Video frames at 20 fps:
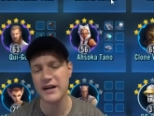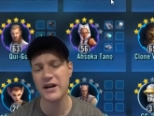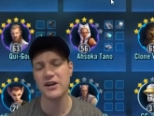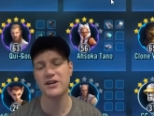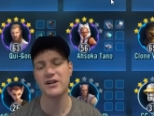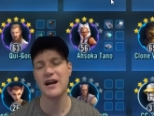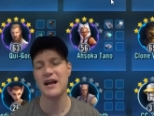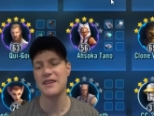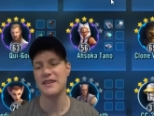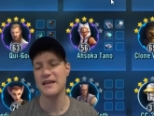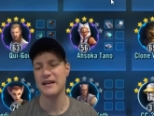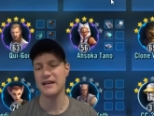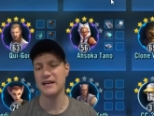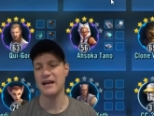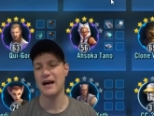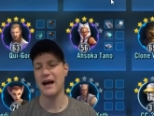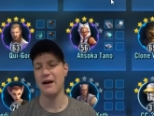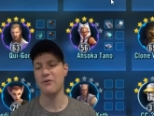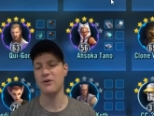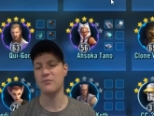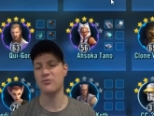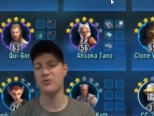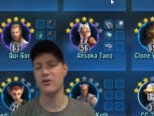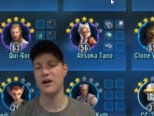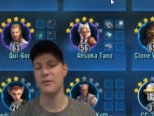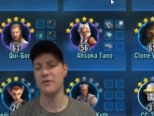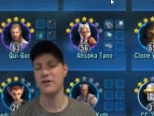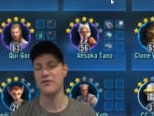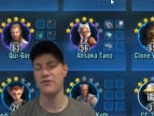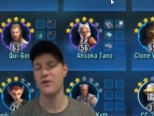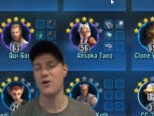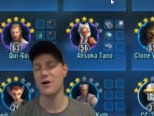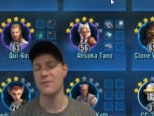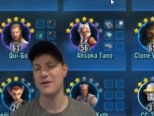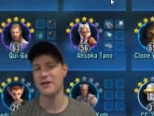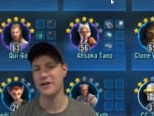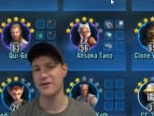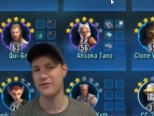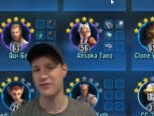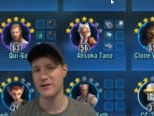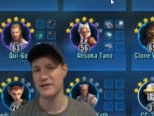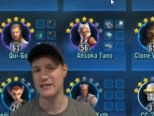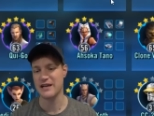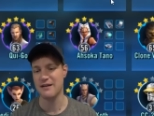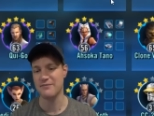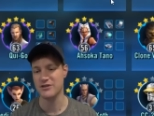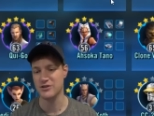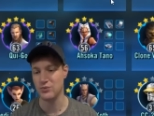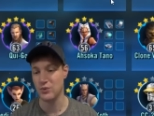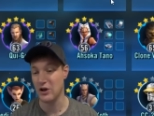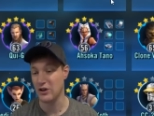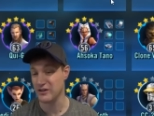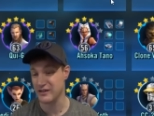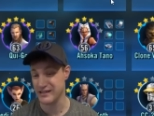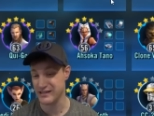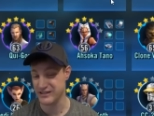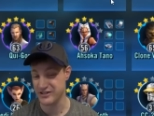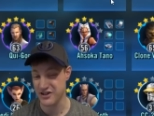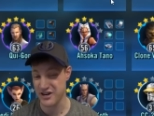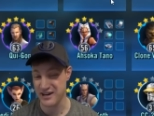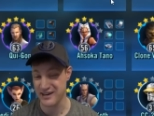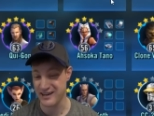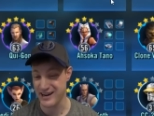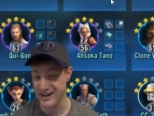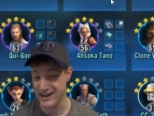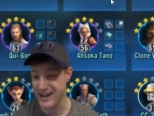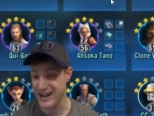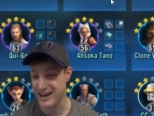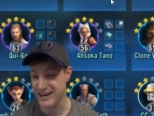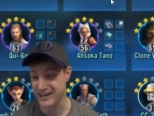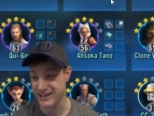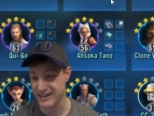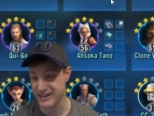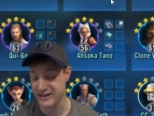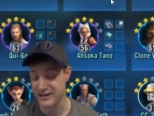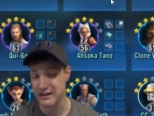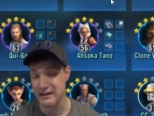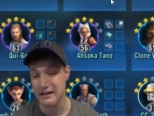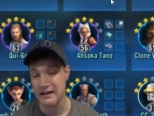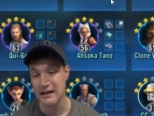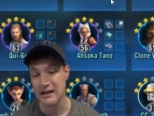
character I think I would probably farm in your free time as well is Jedi Knight Anakin.